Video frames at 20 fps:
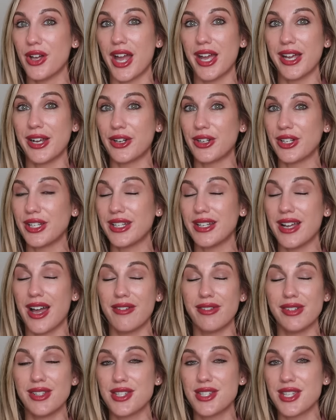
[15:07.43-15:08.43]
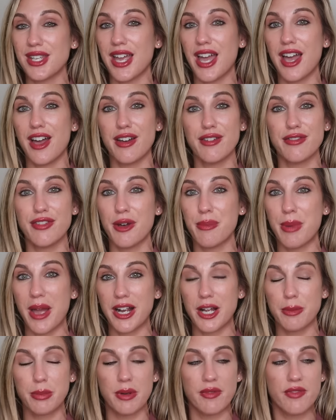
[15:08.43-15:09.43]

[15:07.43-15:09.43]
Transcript: I already obviously have a backup